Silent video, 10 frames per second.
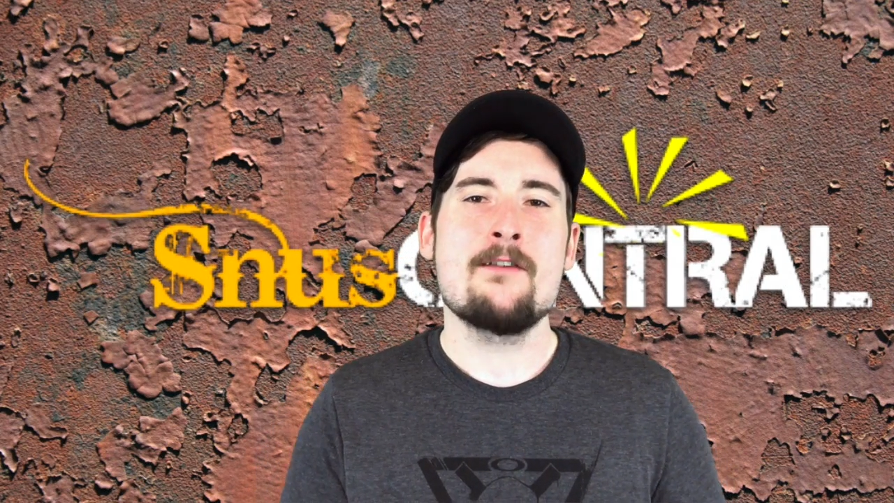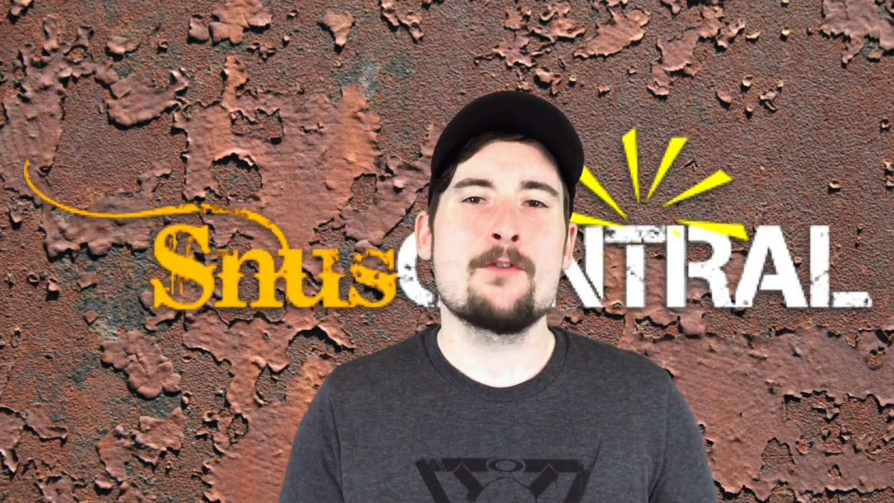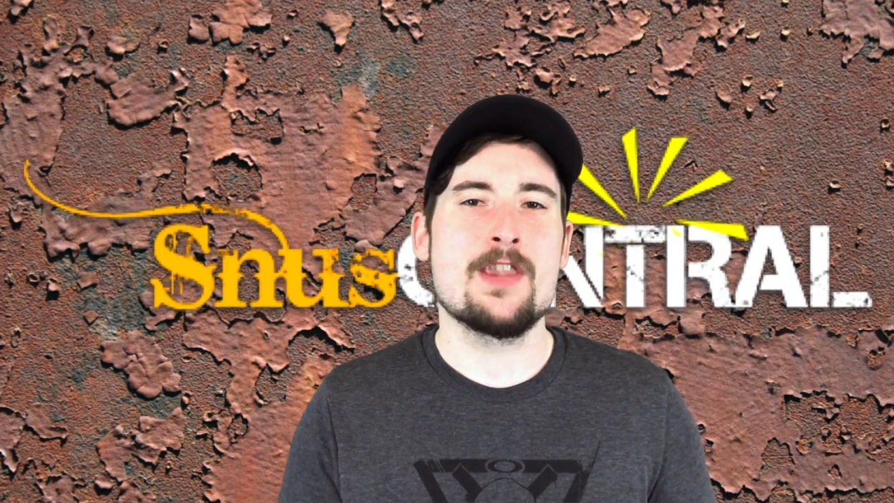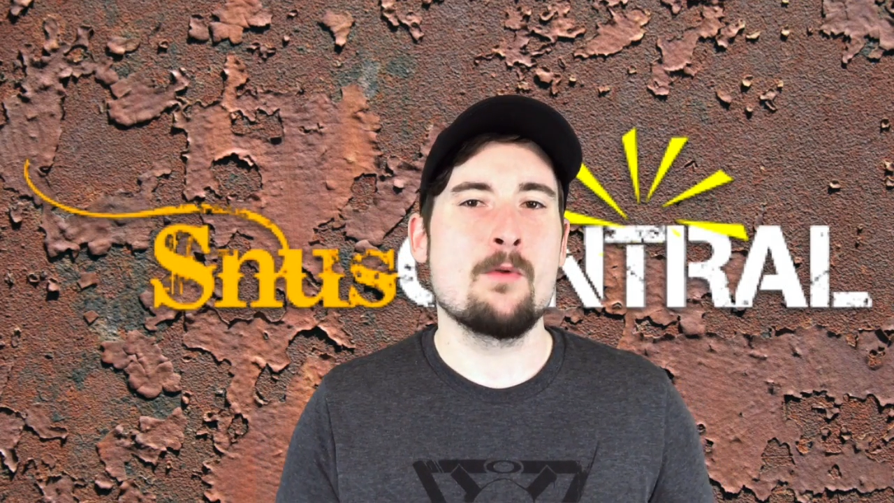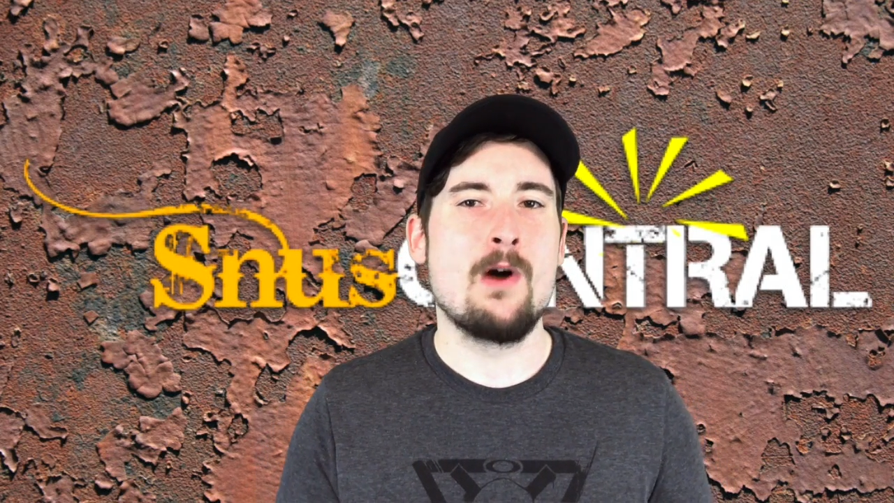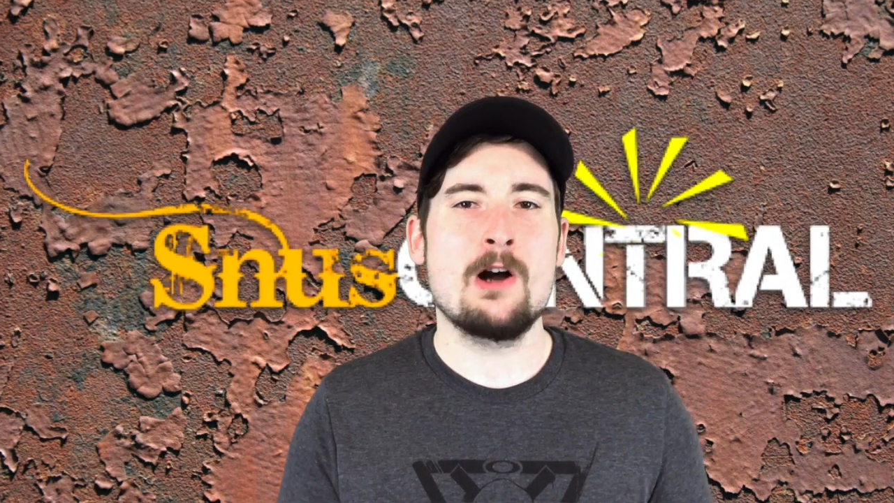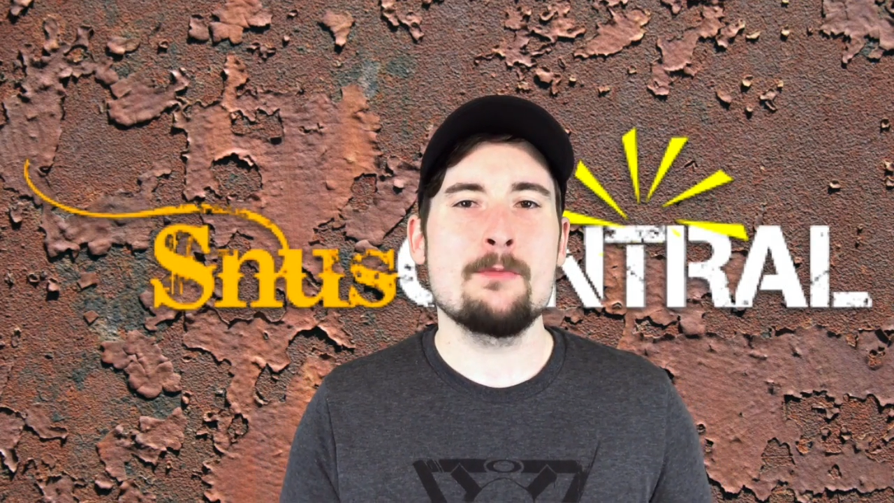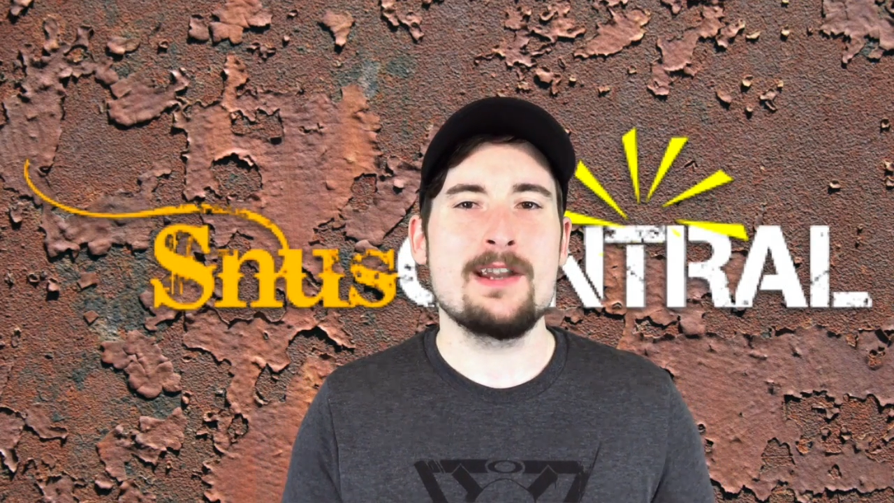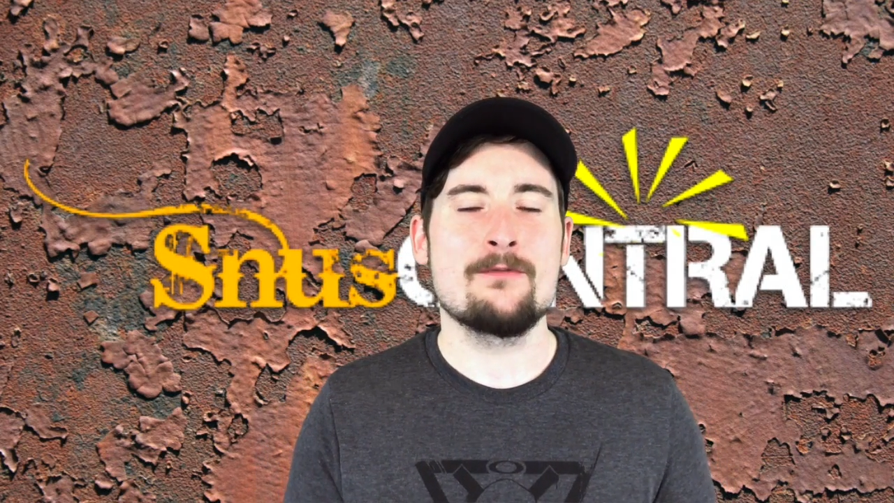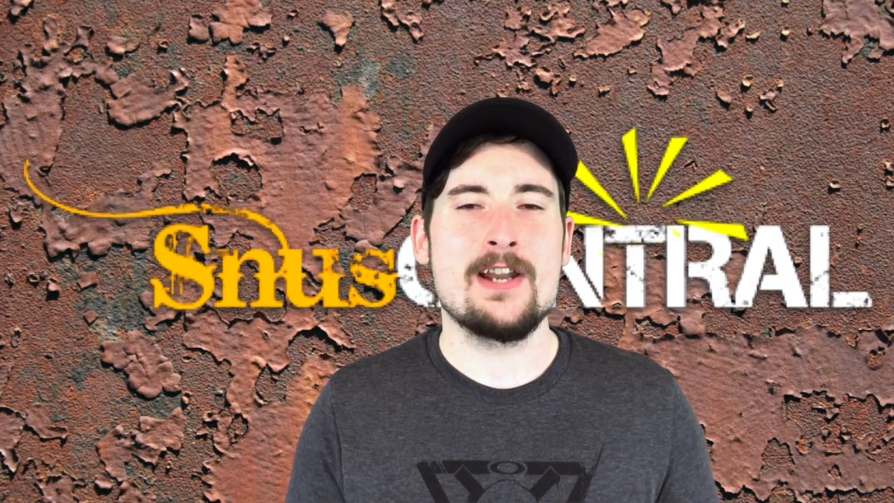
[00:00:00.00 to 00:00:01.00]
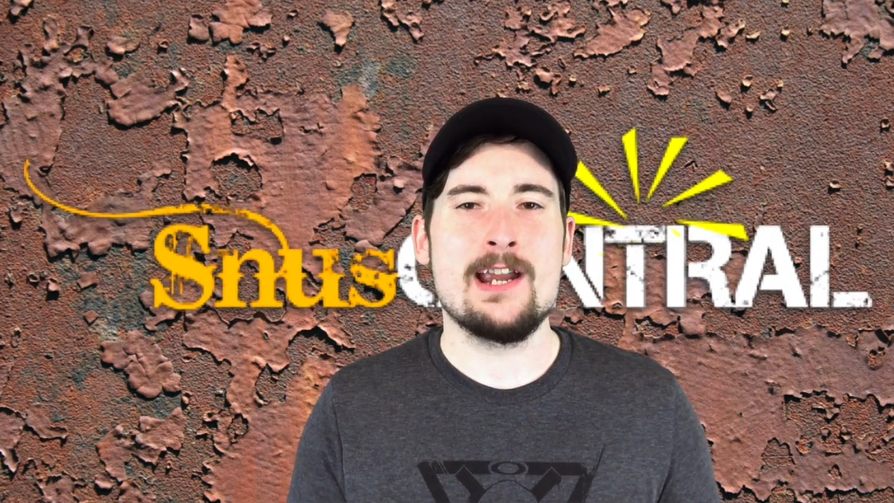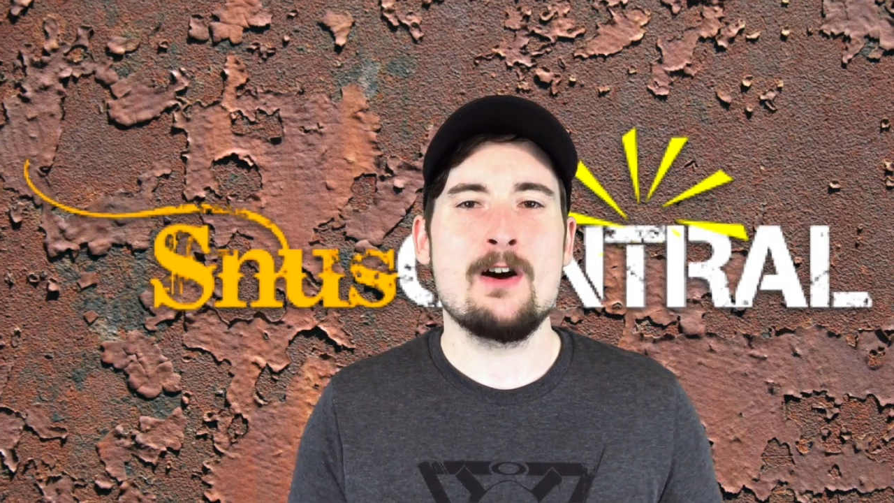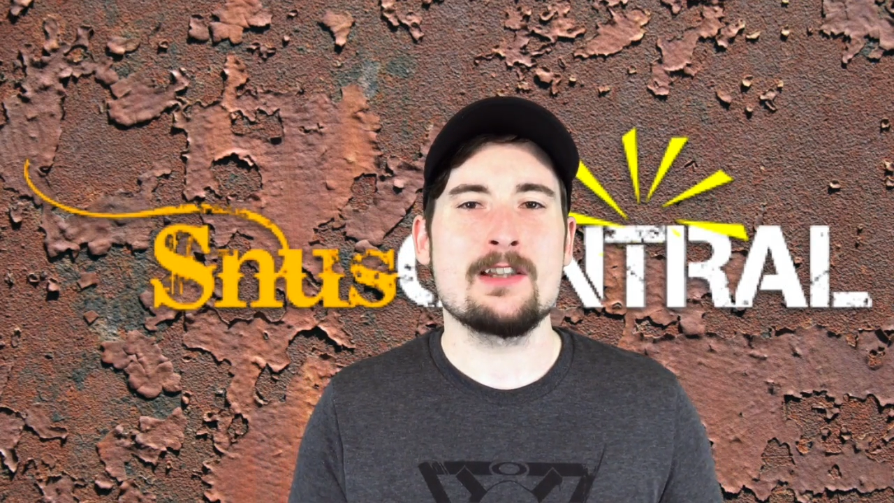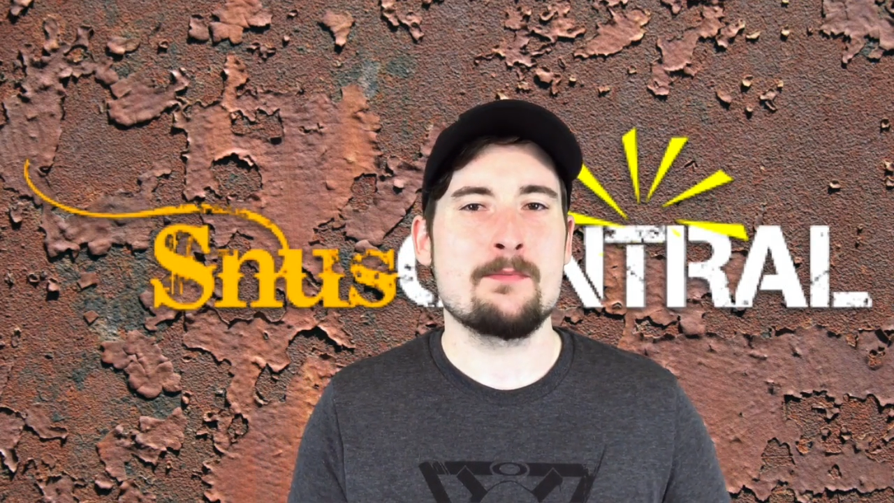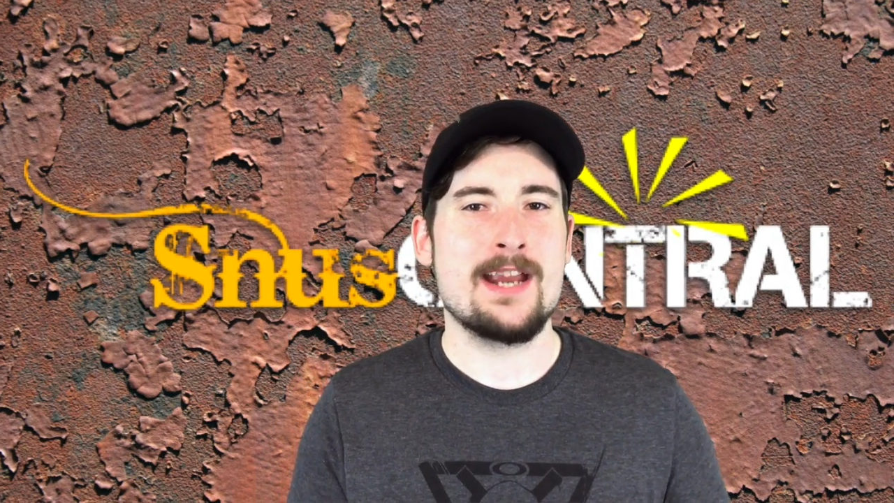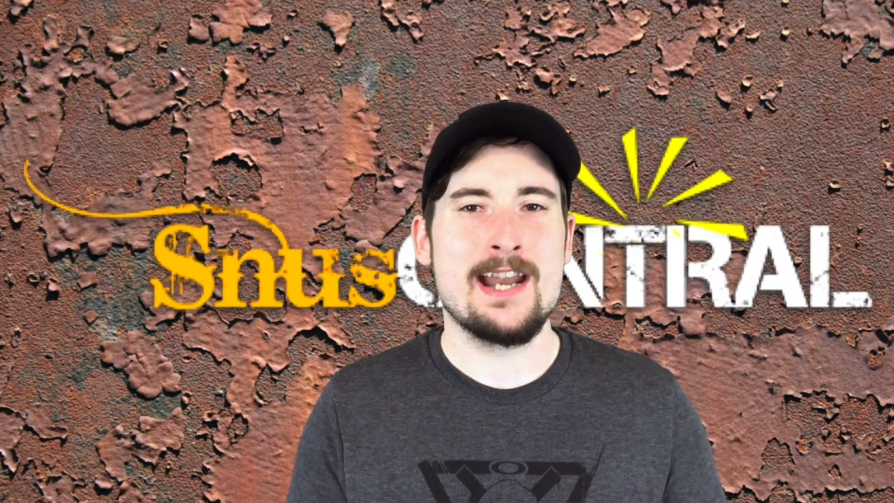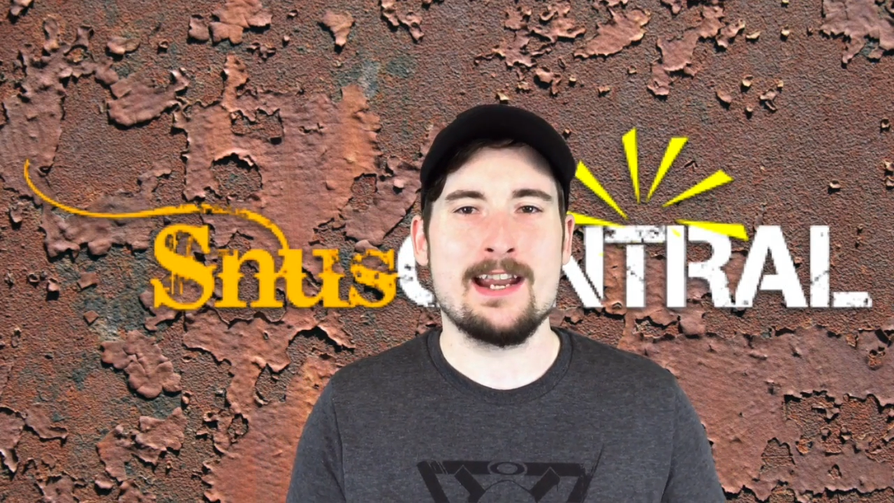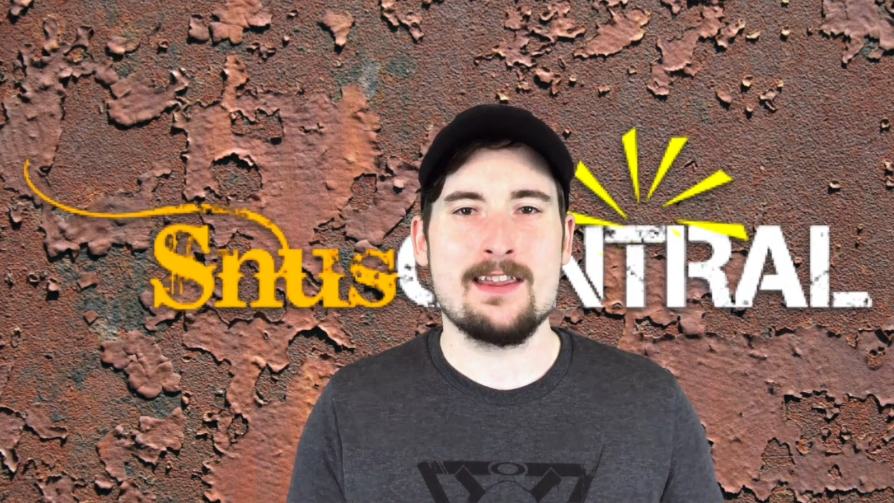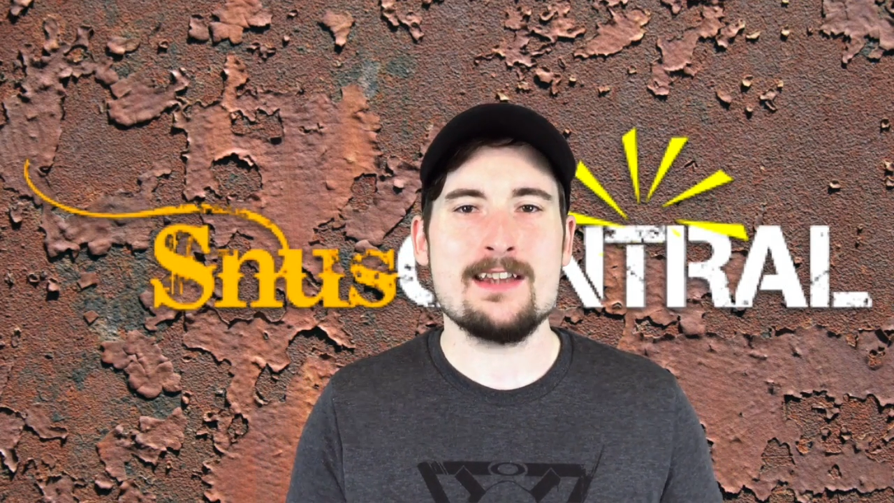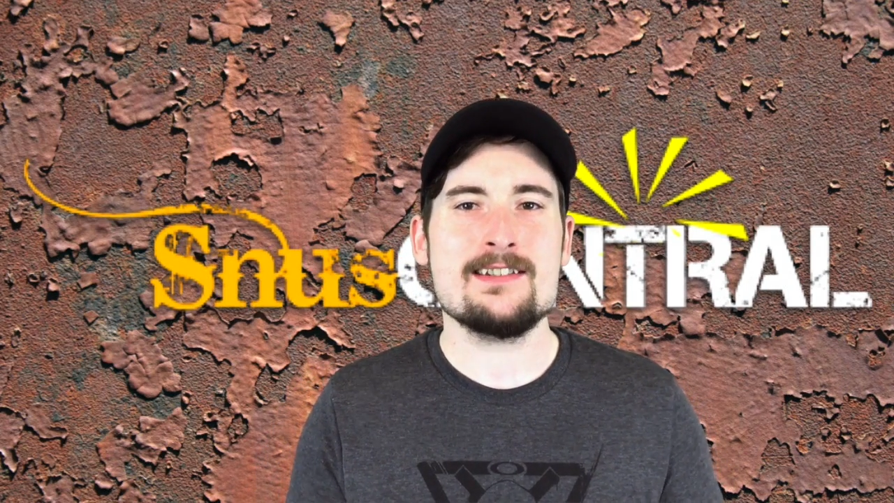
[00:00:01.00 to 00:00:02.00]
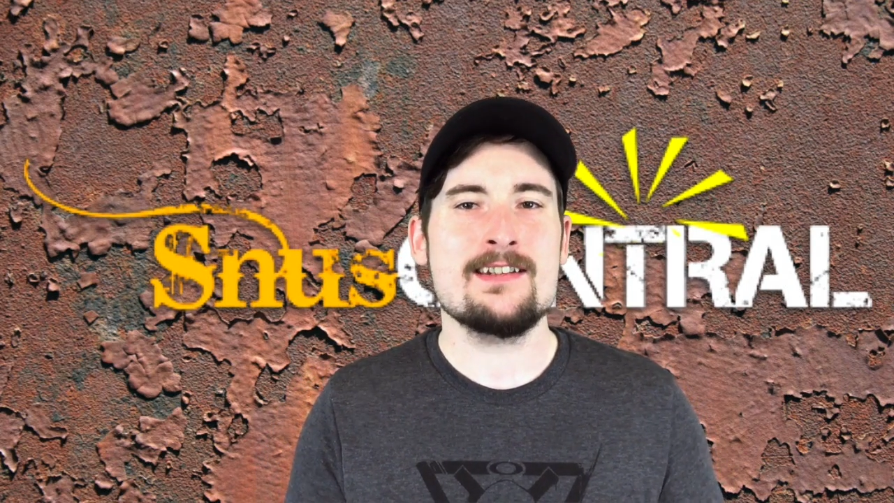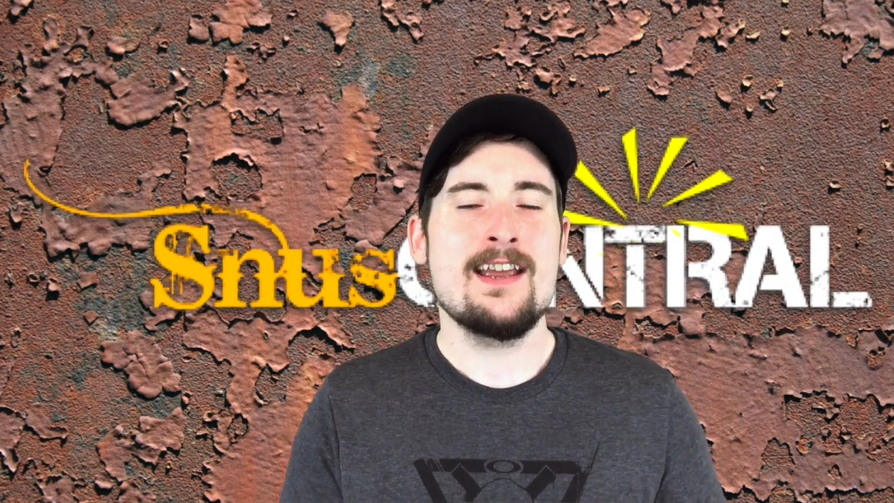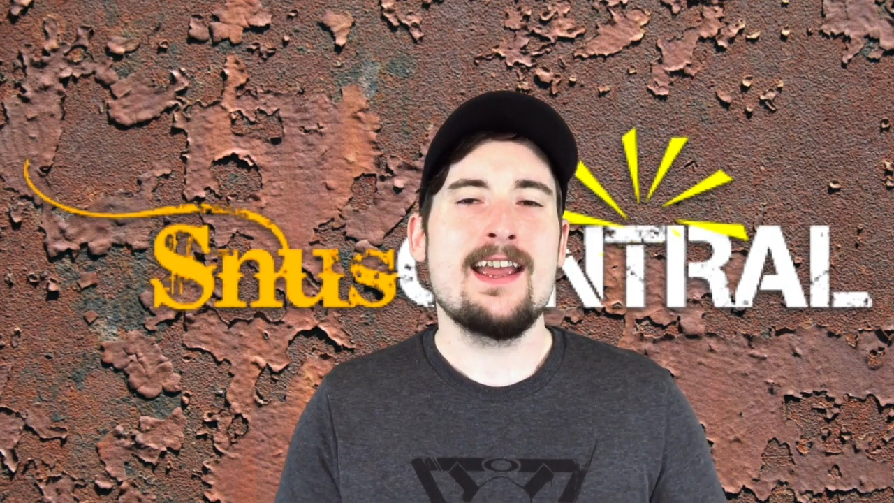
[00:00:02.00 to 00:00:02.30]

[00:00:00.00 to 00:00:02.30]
for the welcoming video at the beginning of this.